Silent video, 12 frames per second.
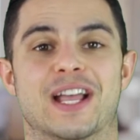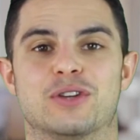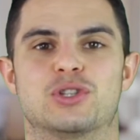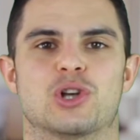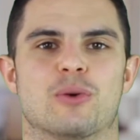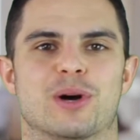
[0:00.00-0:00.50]
Thank
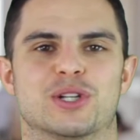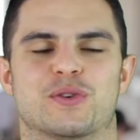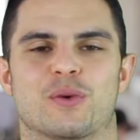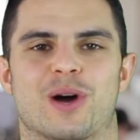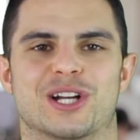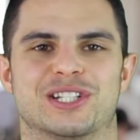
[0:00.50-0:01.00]
you so much
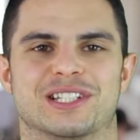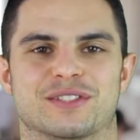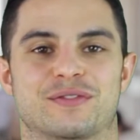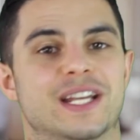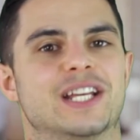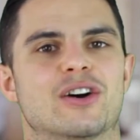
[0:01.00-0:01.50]
for watching
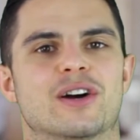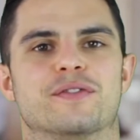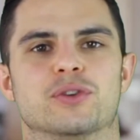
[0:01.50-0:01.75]
this video.